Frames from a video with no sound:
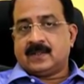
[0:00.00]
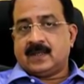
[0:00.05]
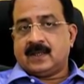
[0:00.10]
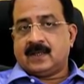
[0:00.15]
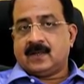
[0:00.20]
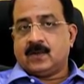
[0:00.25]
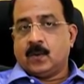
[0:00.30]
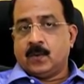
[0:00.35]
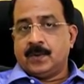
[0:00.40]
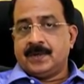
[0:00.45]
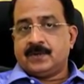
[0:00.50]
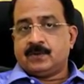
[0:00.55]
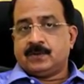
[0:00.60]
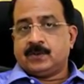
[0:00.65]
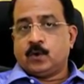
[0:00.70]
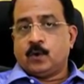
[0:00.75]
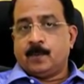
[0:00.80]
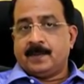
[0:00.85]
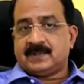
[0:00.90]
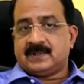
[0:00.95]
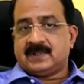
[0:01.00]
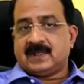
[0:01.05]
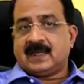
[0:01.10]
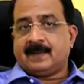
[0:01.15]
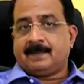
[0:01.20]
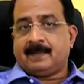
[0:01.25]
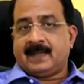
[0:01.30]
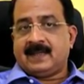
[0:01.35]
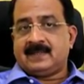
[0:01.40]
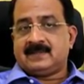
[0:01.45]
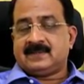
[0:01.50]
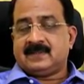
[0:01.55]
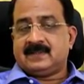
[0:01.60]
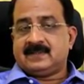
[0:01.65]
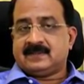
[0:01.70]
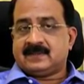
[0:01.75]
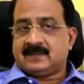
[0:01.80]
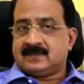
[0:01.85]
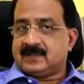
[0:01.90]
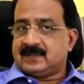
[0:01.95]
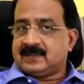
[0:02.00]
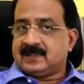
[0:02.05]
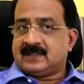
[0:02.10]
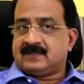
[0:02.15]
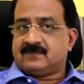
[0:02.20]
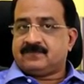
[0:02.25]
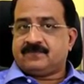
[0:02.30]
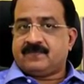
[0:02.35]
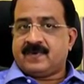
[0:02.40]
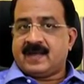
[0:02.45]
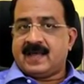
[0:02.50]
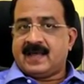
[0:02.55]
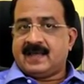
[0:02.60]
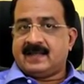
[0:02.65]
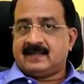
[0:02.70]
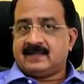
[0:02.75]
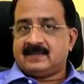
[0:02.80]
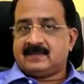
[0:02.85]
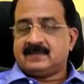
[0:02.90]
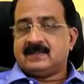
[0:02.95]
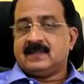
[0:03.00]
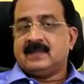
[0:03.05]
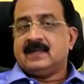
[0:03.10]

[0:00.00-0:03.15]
they go into the domestic appliances such as fans,